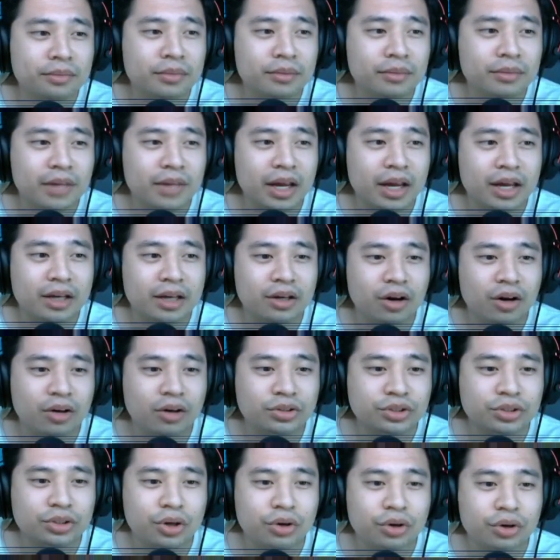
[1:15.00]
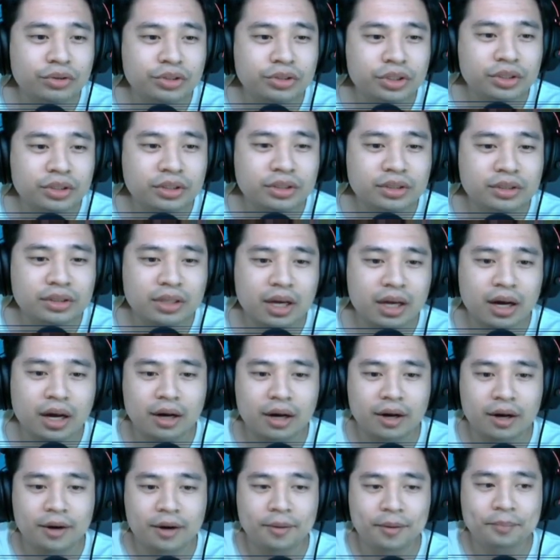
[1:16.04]
also just
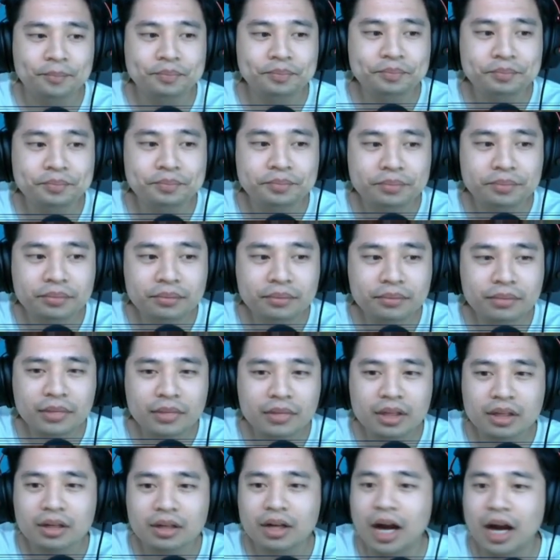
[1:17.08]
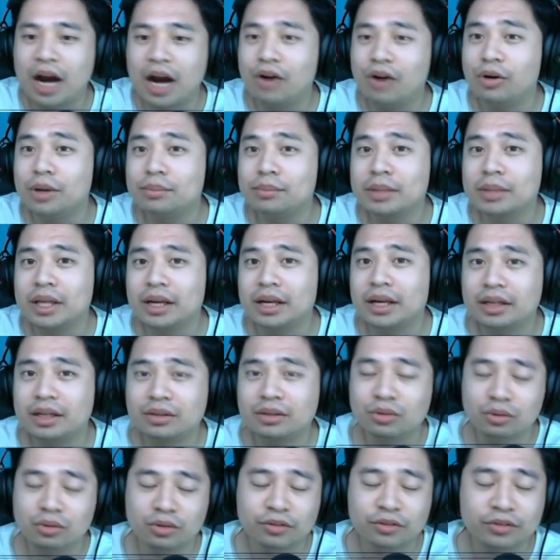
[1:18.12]
how I
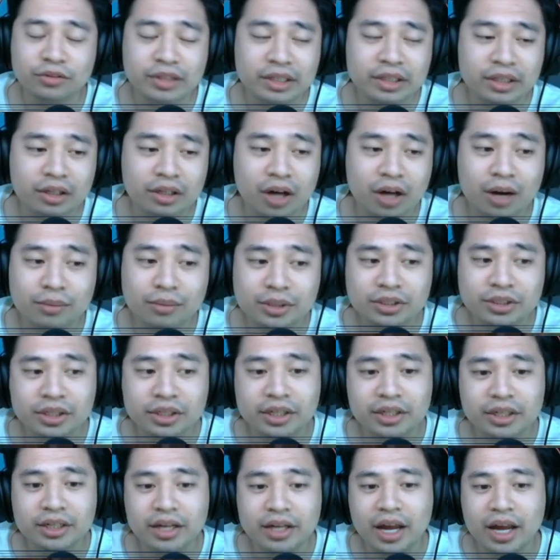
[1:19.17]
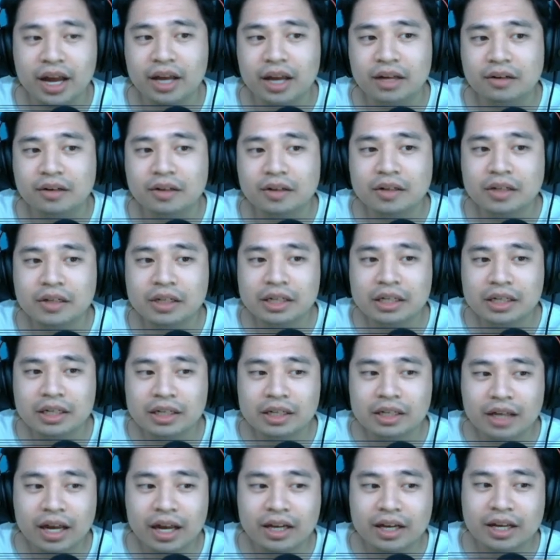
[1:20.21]
played with the commentary, and
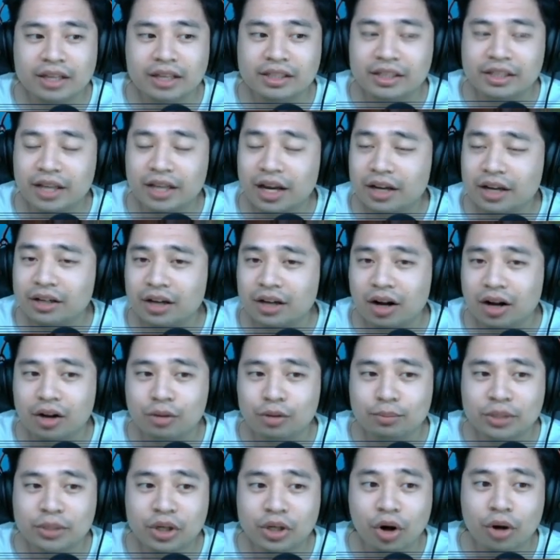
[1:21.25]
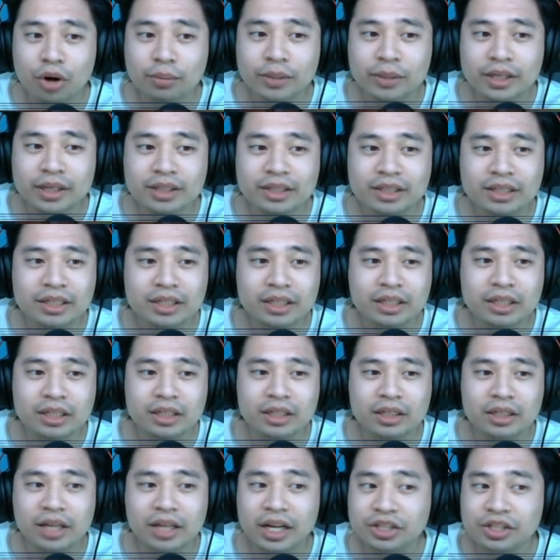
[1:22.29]
at the end I'll be opening
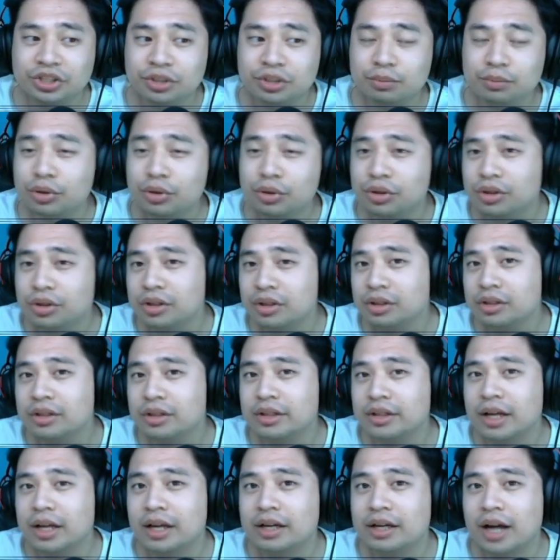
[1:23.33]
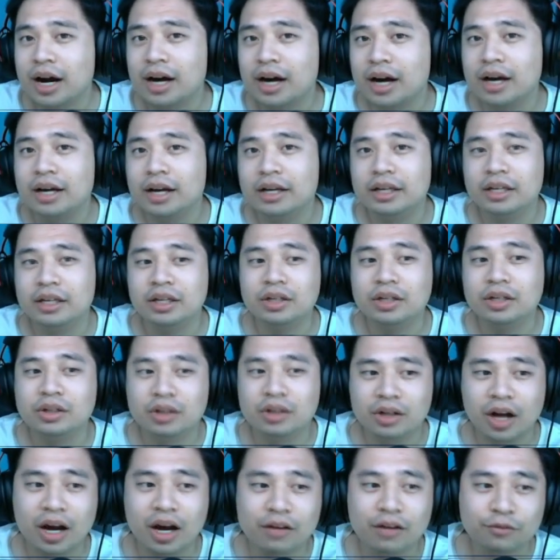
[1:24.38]
the ancient book that I
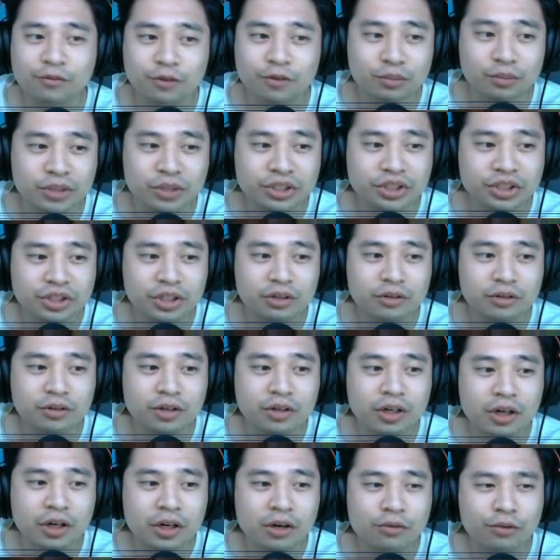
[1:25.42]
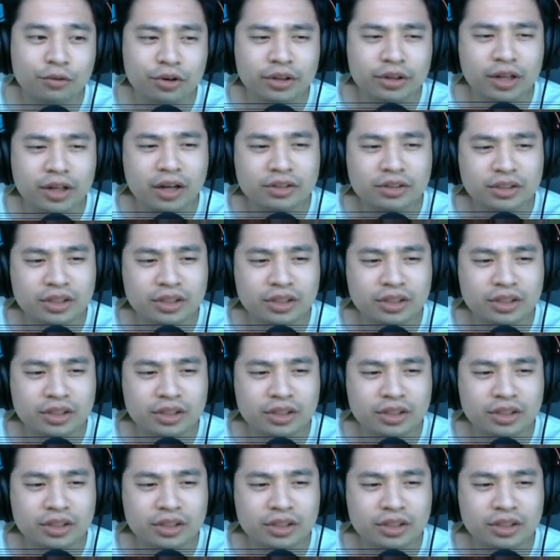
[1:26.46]
got from reaching 4,000,